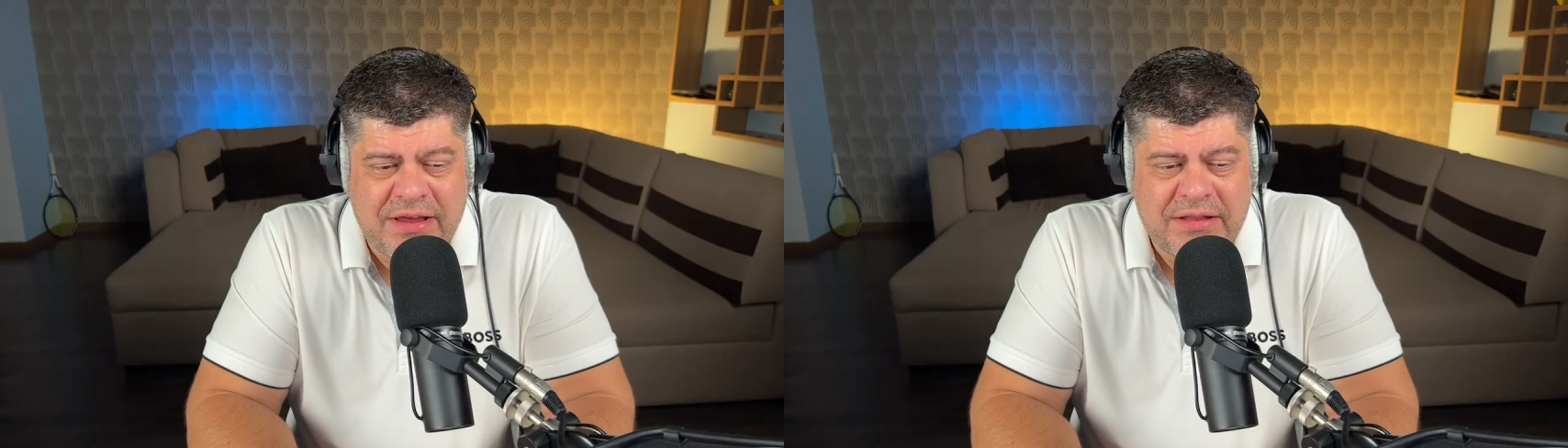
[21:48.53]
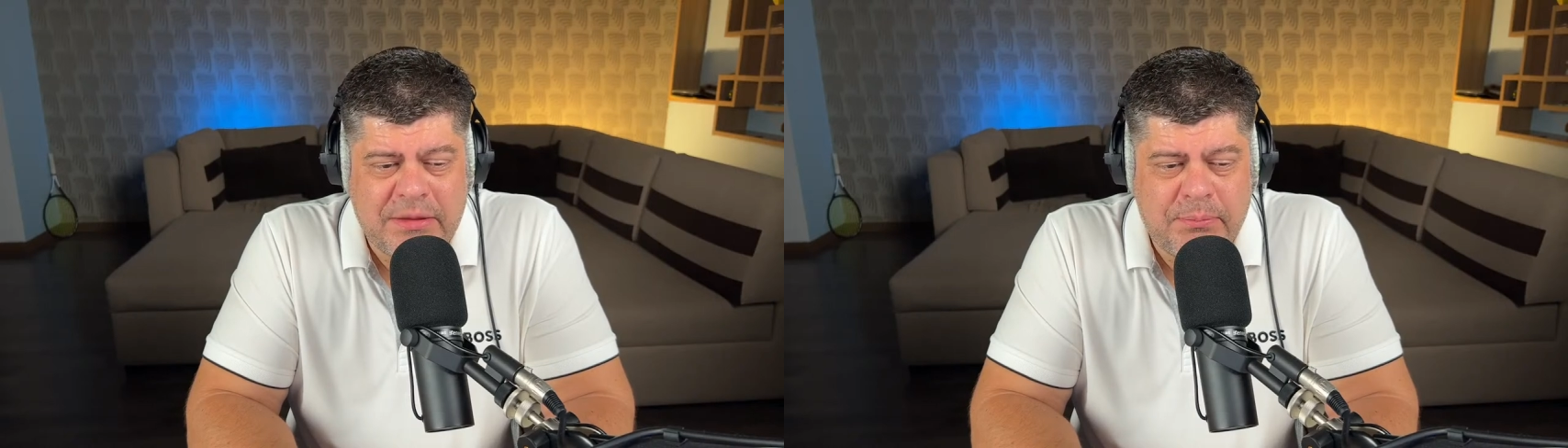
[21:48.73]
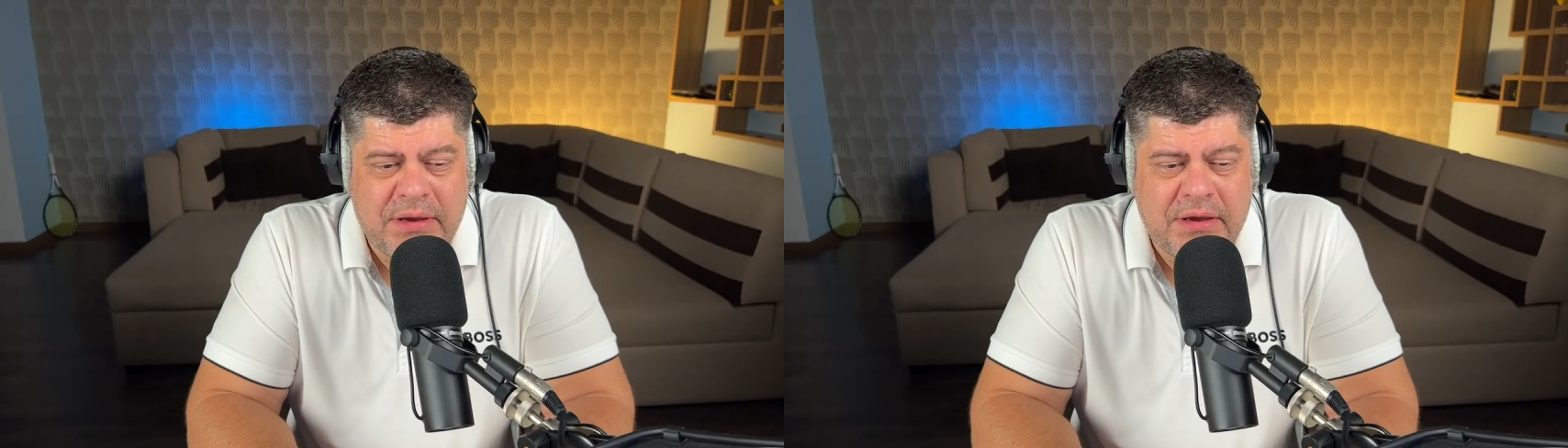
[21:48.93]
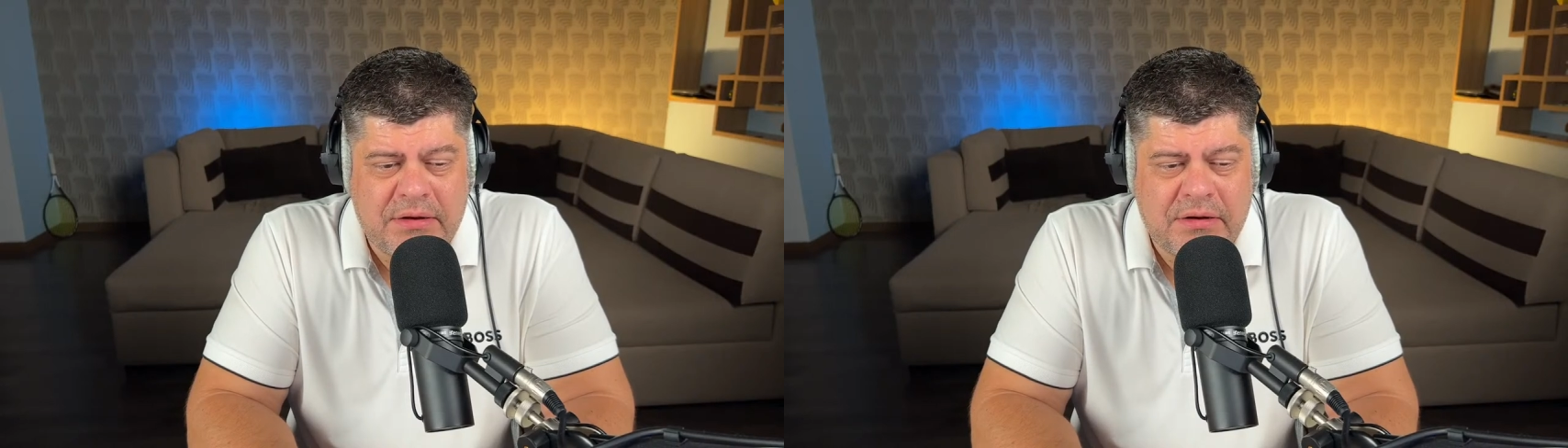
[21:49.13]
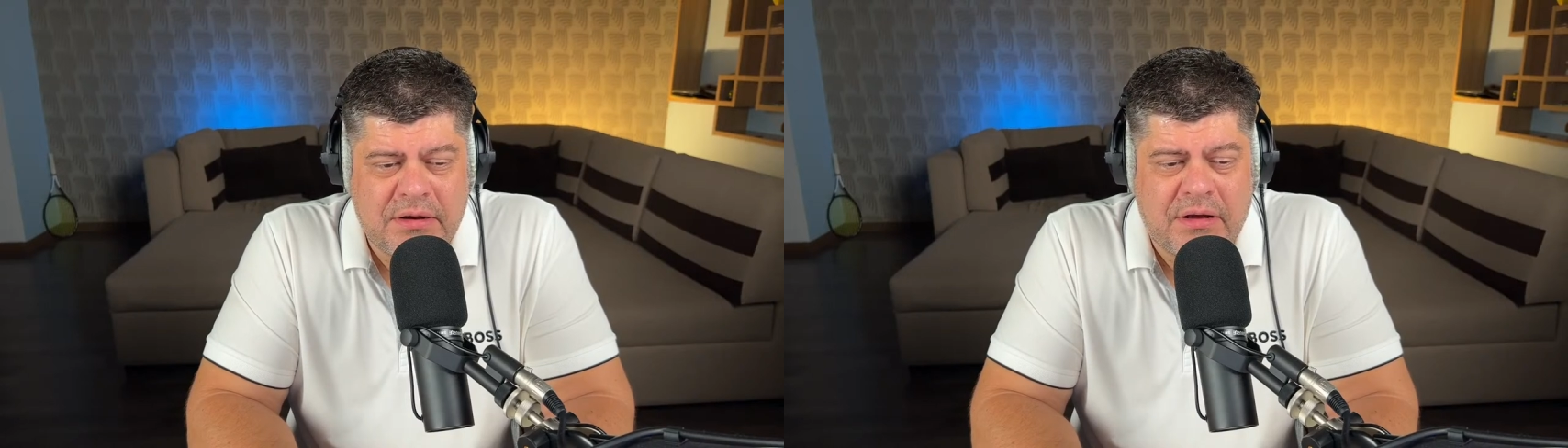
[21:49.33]
at the
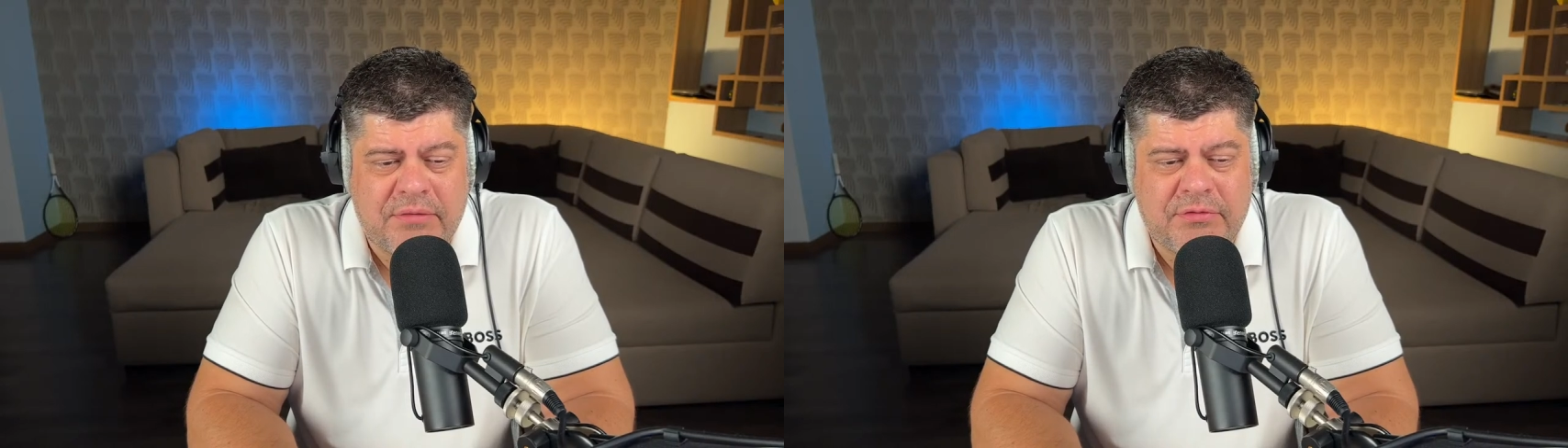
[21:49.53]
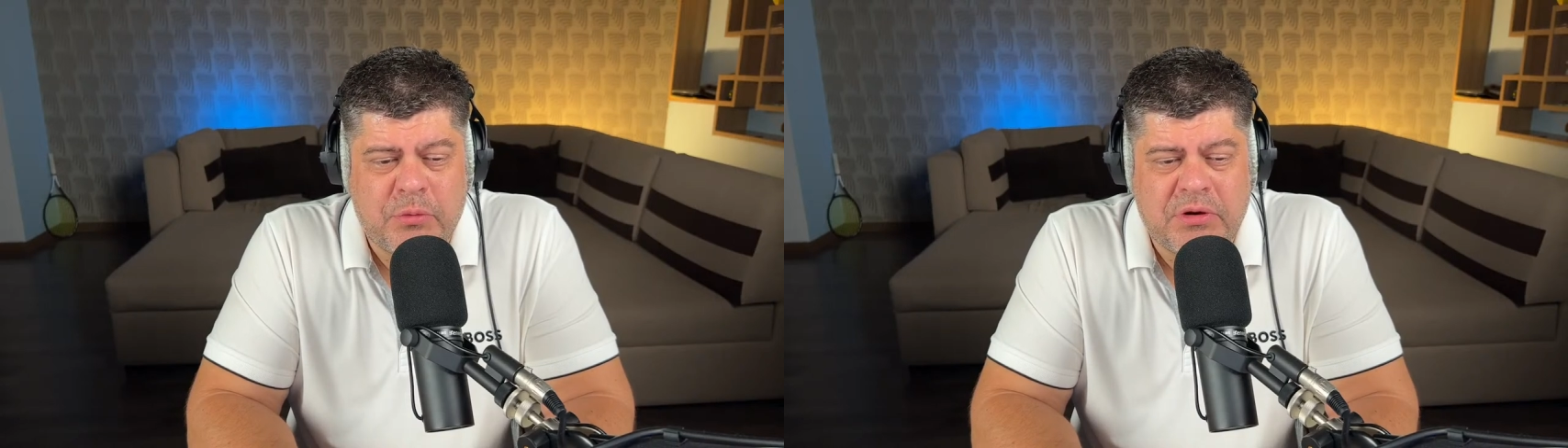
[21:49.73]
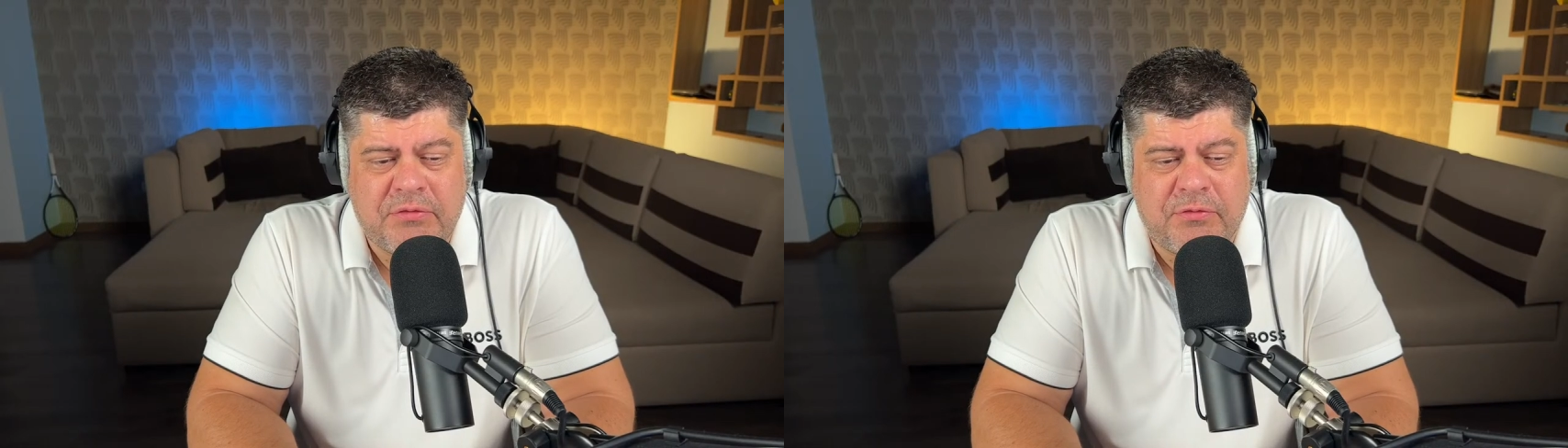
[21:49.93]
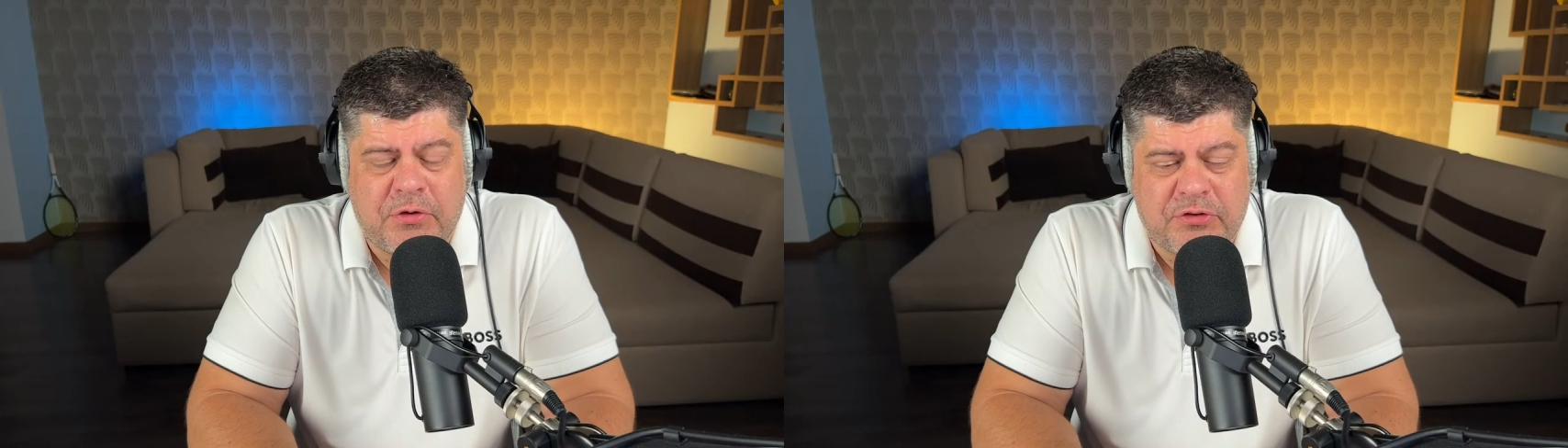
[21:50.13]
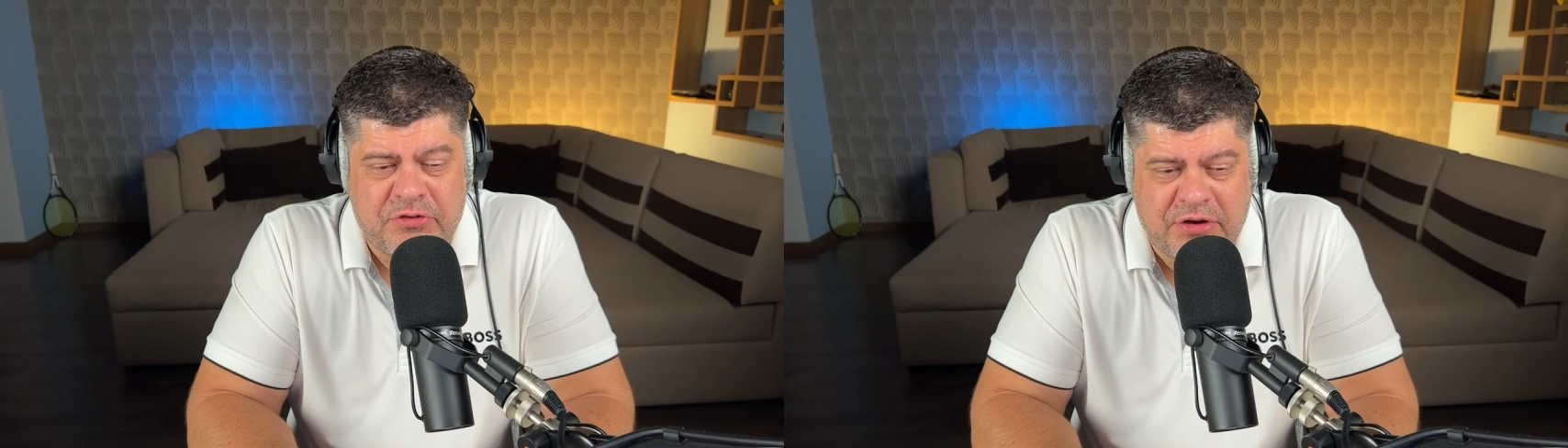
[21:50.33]
beginning of
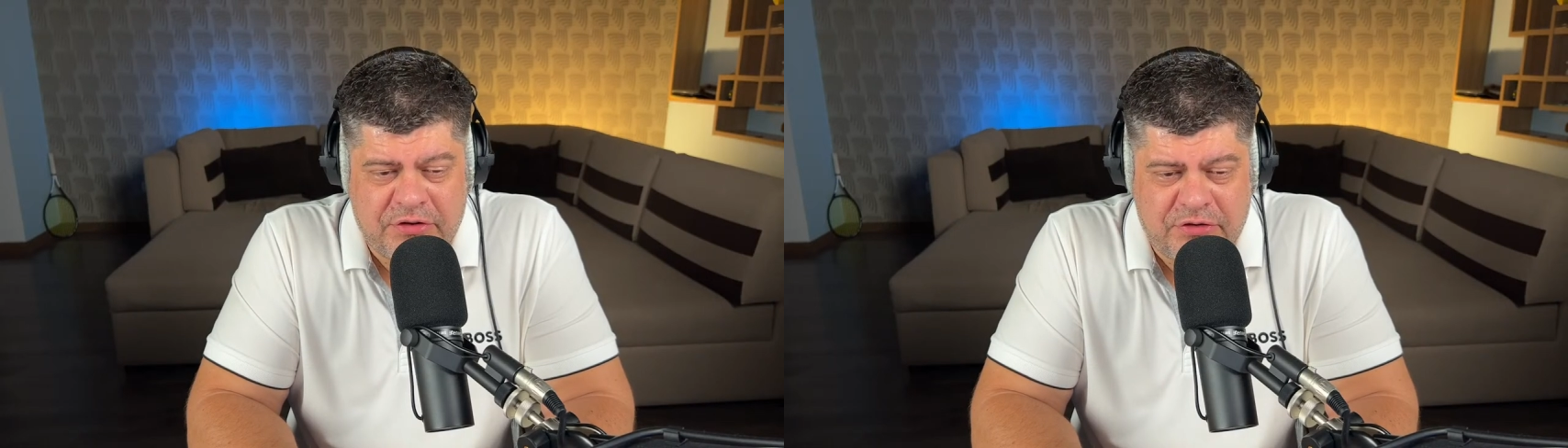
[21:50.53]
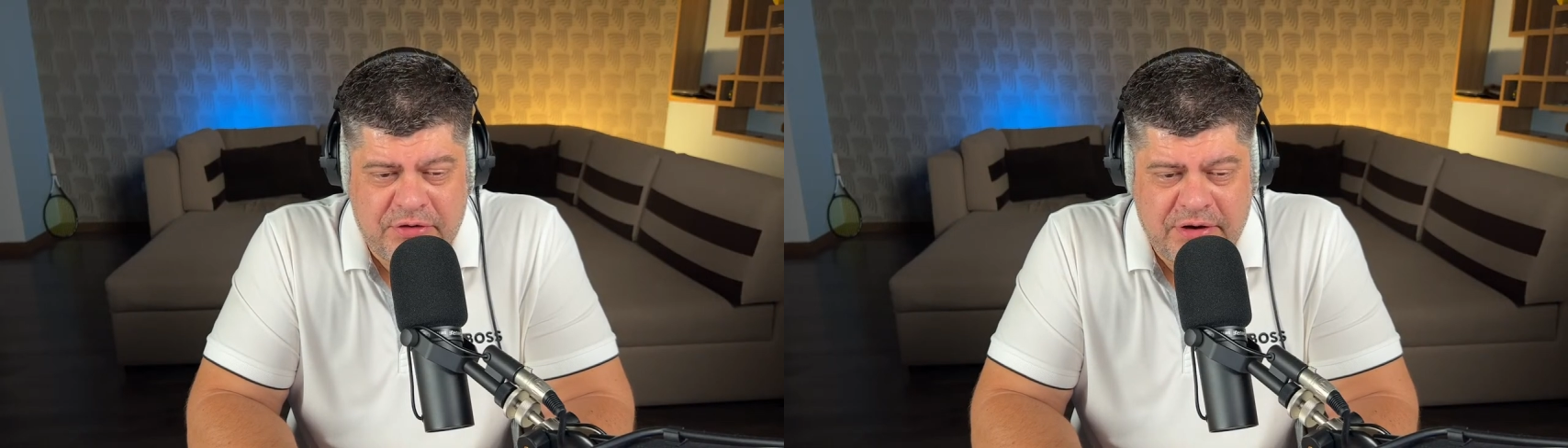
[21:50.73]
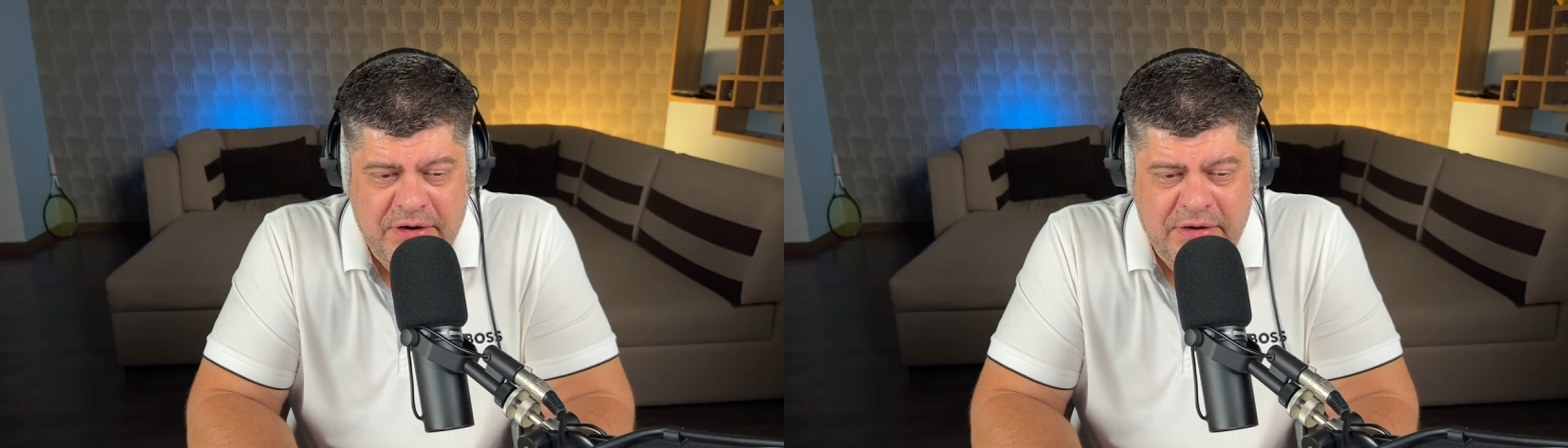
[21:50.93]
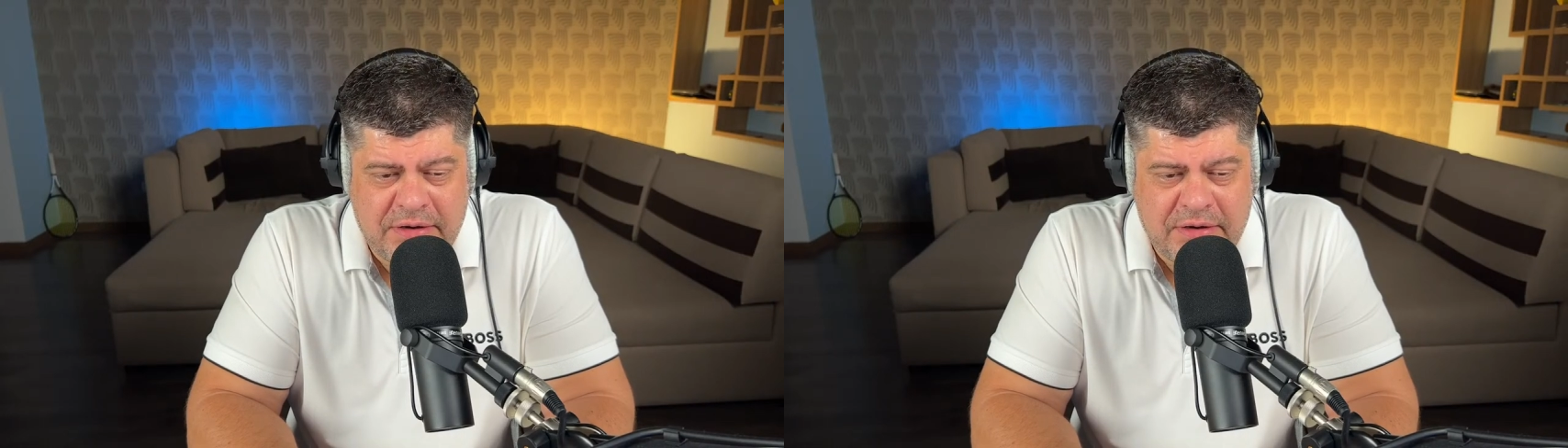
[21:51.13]
21st century,